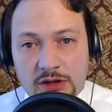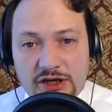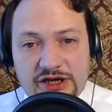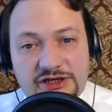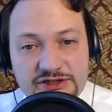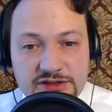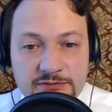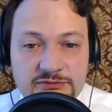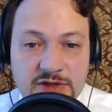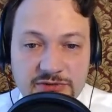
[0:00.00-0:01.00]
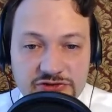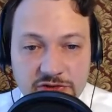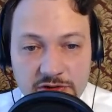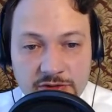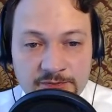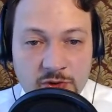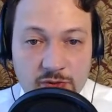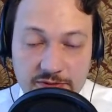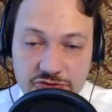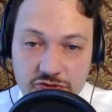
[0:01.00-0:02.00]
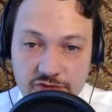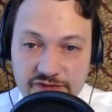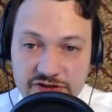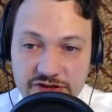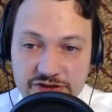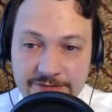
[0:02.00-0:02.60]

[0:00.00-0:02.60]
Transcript: It is Amazon Web Services.